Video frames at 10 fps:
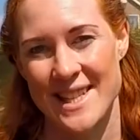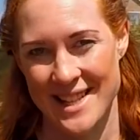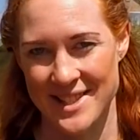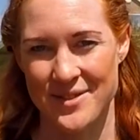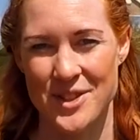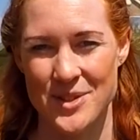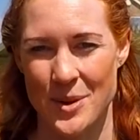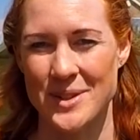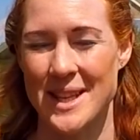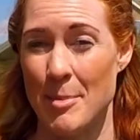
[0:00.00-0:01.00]
chance of the
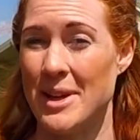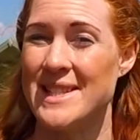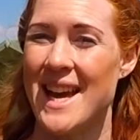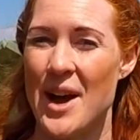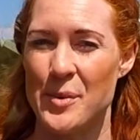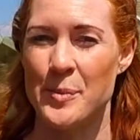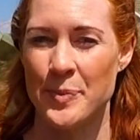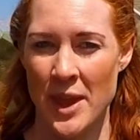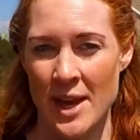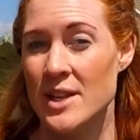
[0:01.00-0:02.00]
sock slipping down.
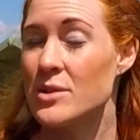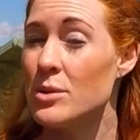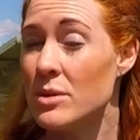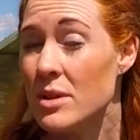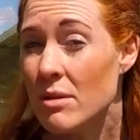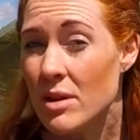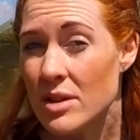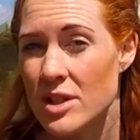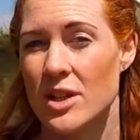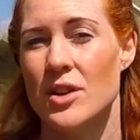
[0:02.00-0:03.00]
It's also
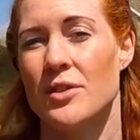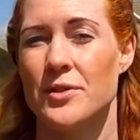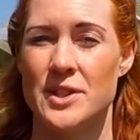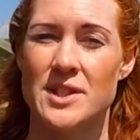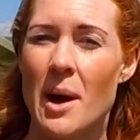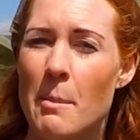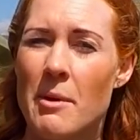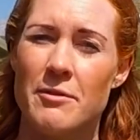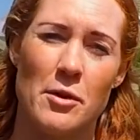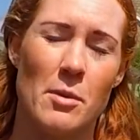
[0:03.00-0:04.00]
good to look for
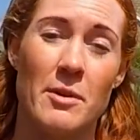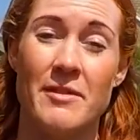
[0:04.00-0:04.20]
some form